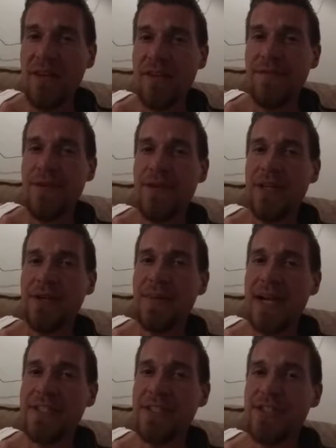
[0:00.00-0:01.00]
Look at a few other
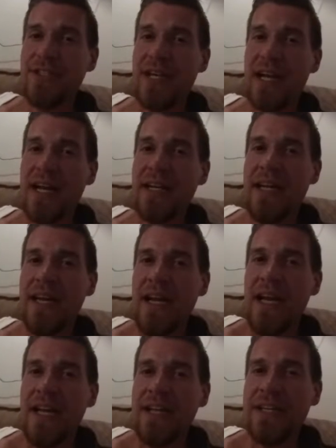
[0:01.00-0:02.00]
matches you got.
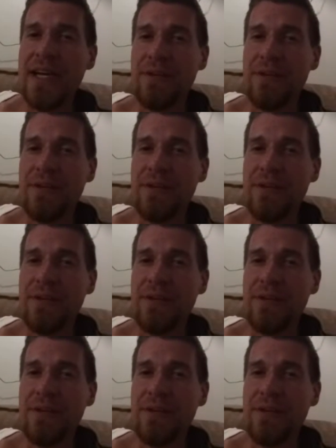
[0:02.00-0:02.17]
You